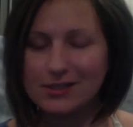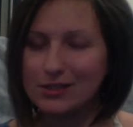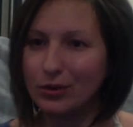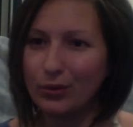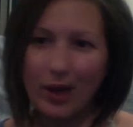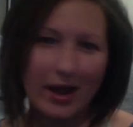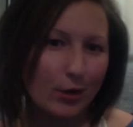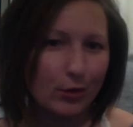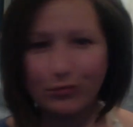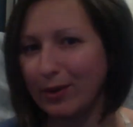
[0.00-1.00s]
So I
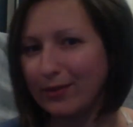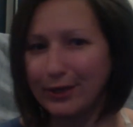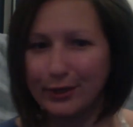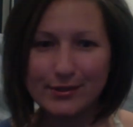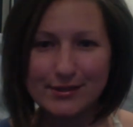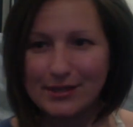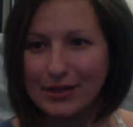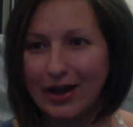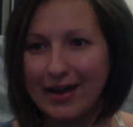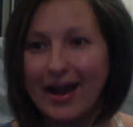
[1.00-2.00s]
know you've probably heard this a
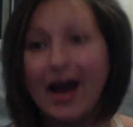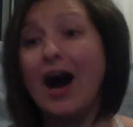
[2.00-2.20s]
lot.